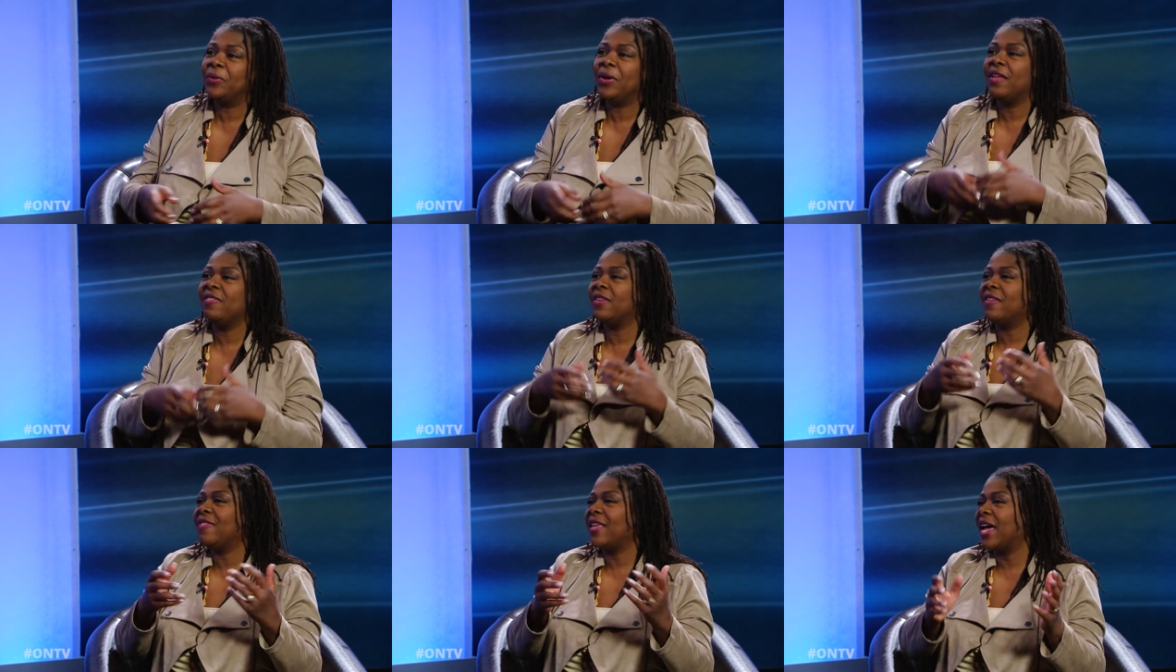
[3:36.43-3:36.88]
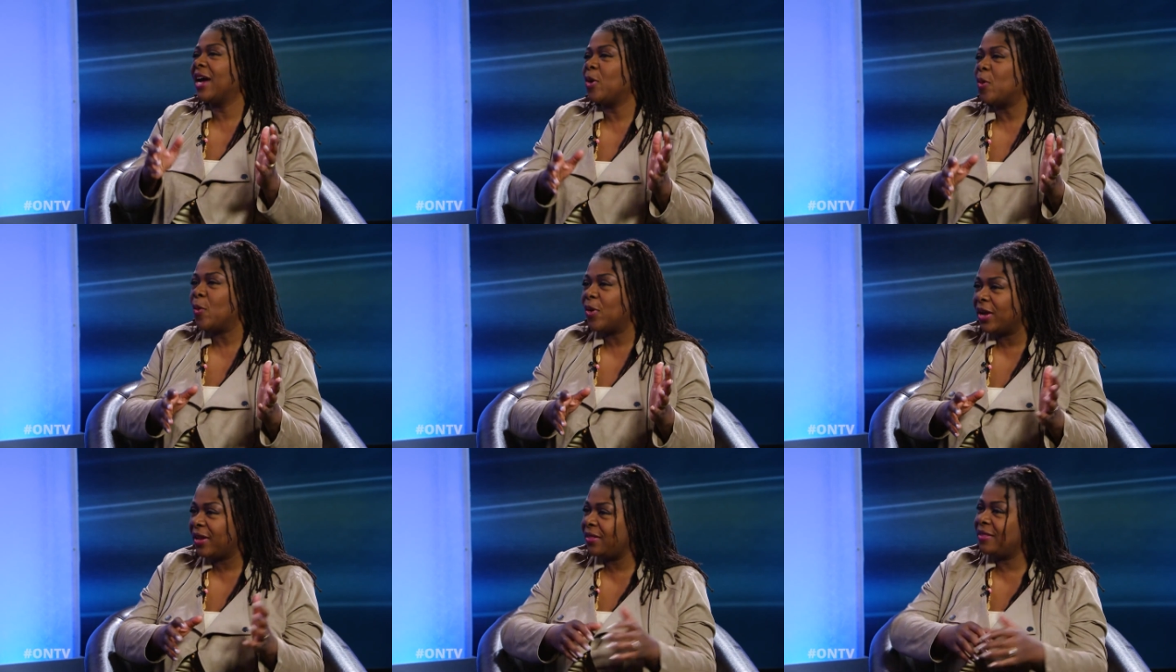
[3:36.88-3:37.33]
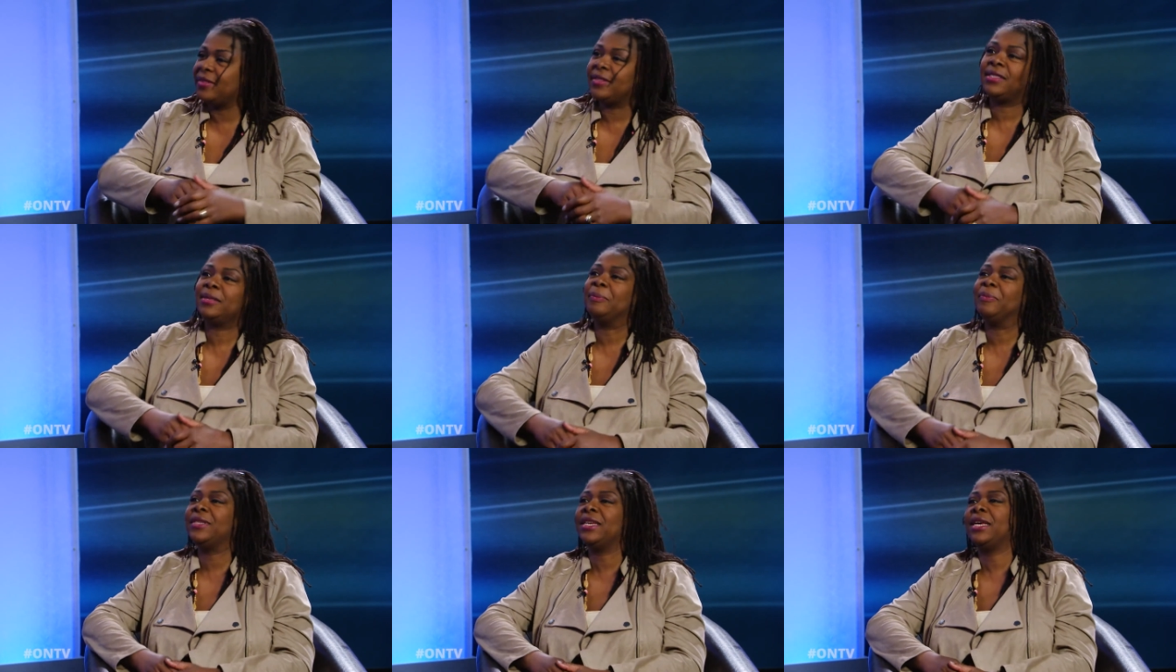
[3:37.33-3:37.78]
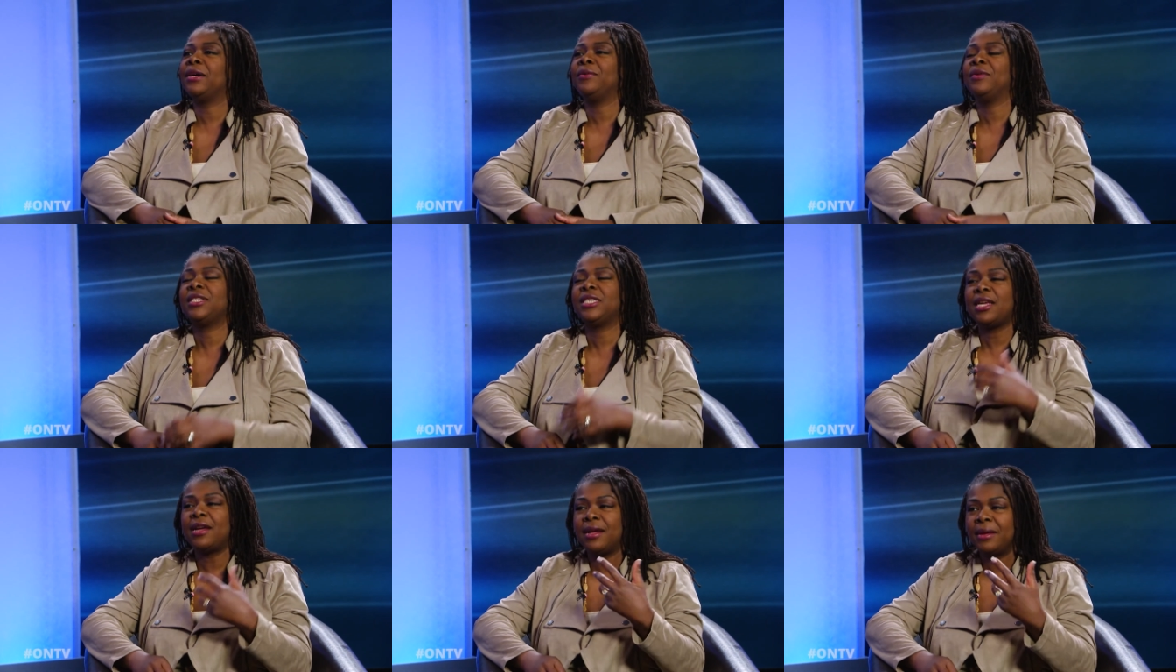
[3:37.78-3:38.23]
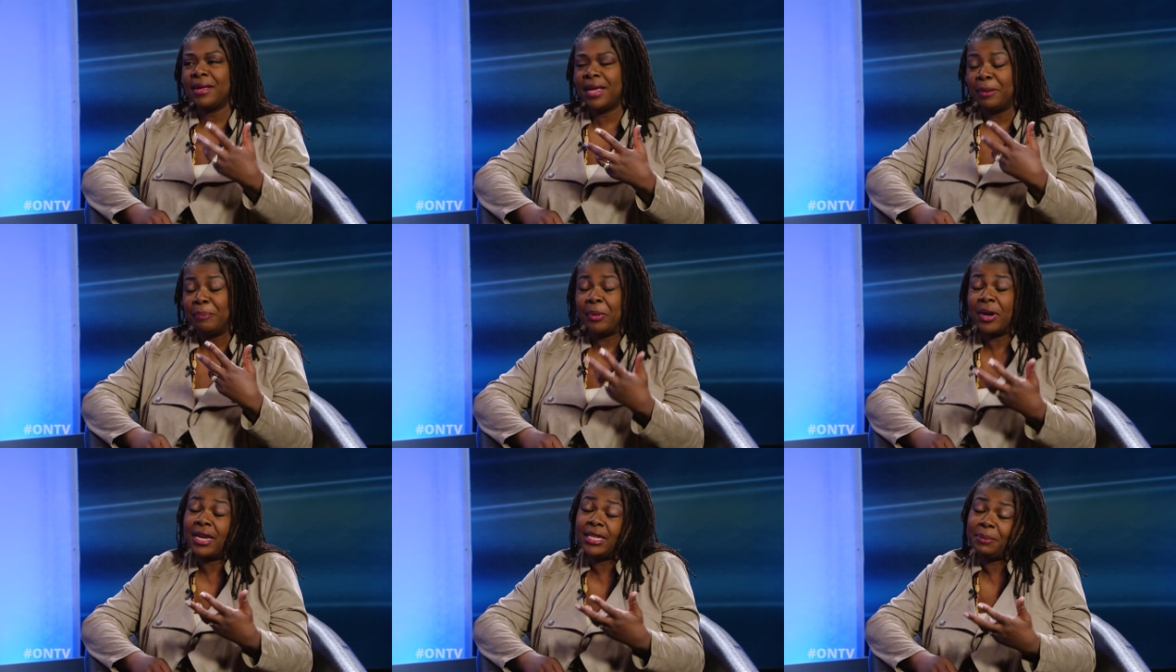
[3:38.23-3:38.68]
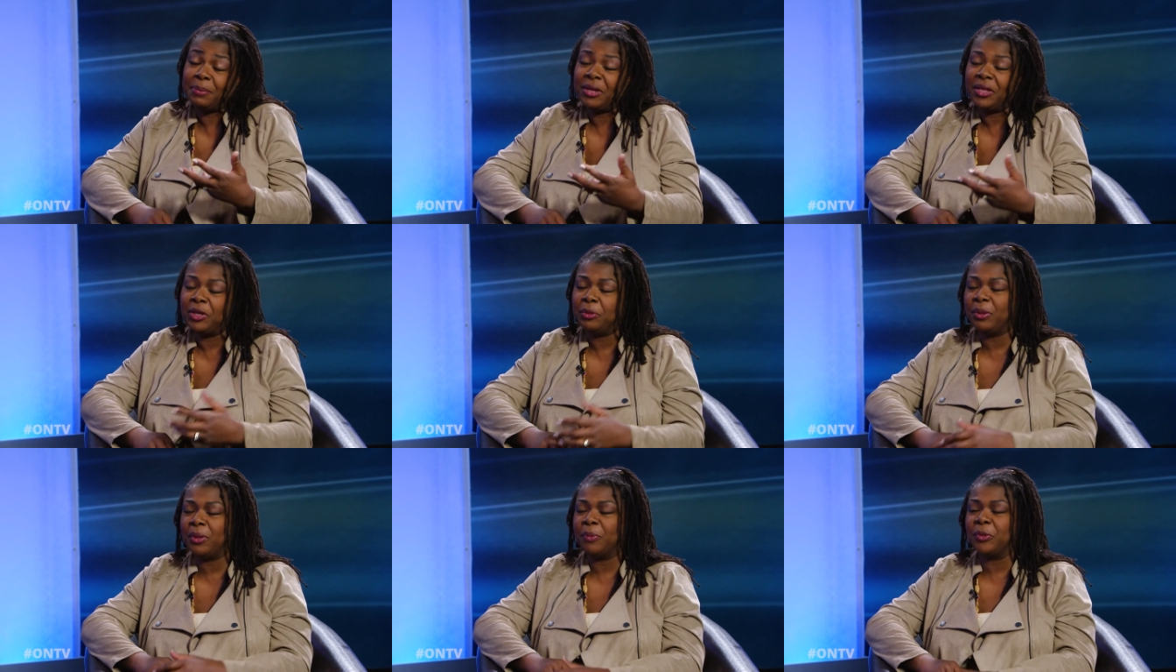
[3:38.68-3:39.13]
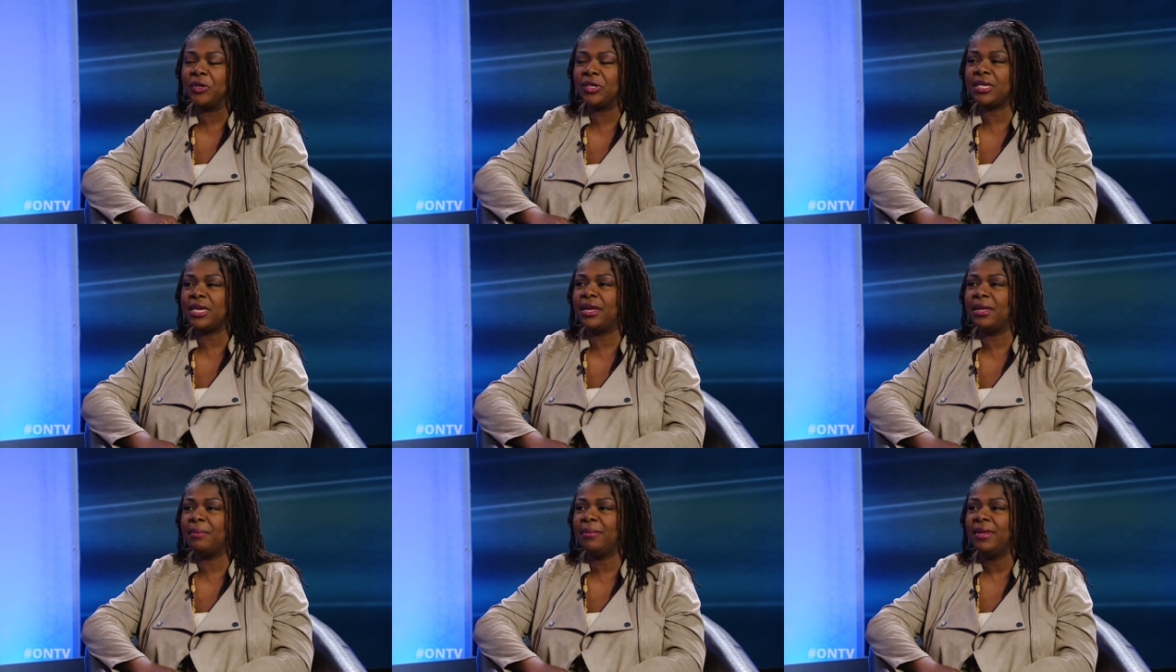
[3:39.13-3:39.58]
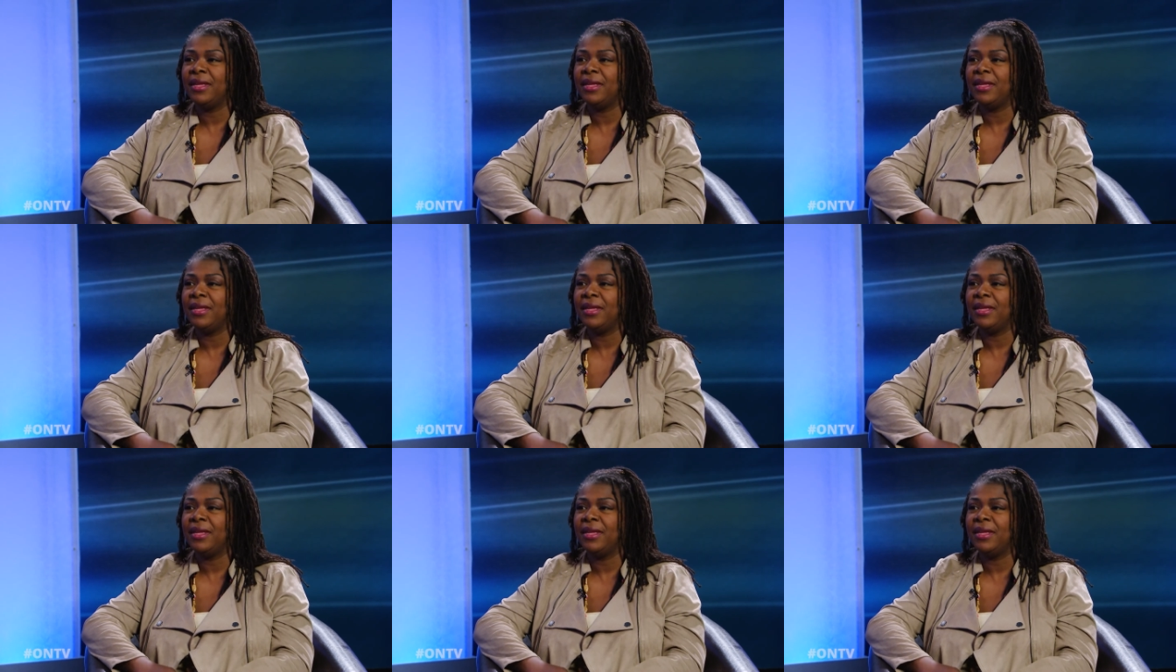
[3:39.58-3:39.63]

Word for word: And then that quietens them down and, and buys me a little bit more time.